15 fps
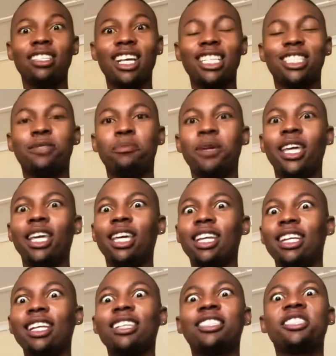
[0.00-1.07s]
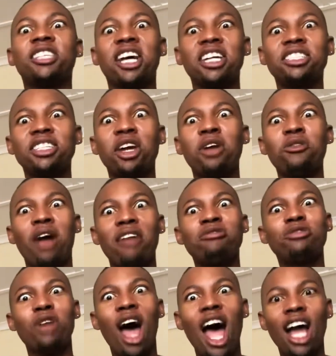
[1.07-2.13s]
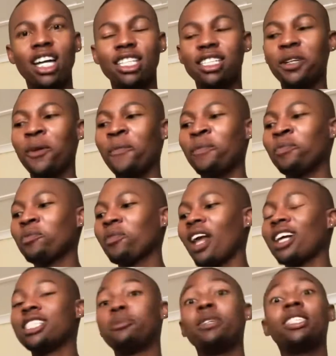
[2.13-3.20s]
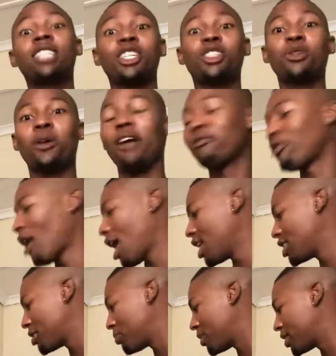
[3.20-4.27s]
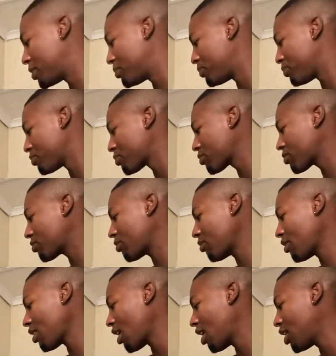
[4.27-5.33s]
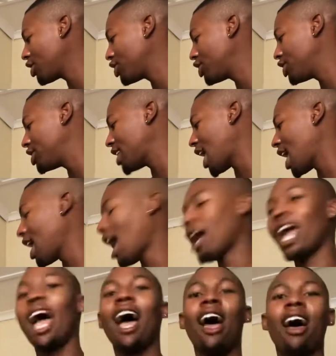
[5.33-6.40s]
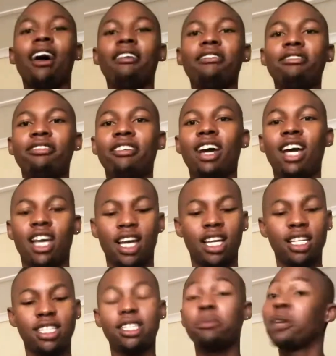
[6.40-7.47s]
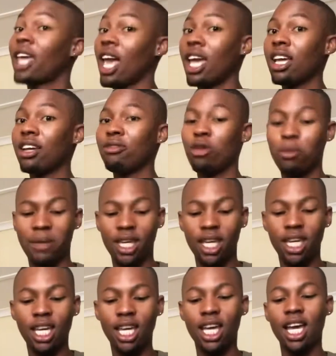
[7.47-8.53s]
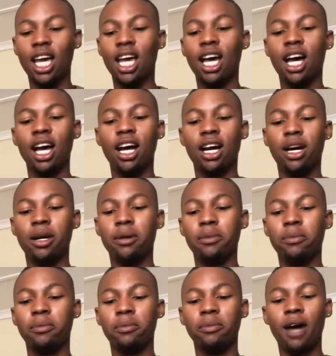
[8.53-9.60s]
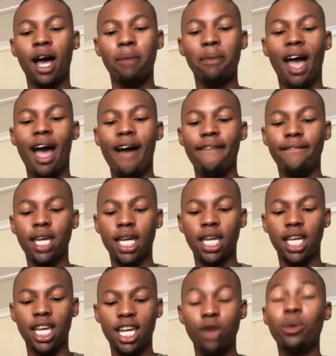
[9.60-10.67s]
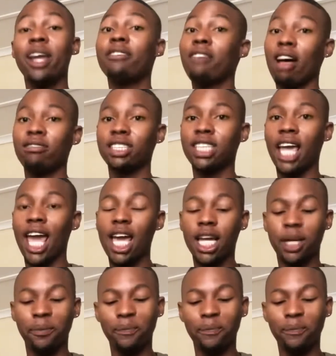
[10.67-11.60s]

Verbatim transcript: it's been such a rough ride. It's been such a rough ride, but today I have some cake for me. Um, I'm having a red velvet cake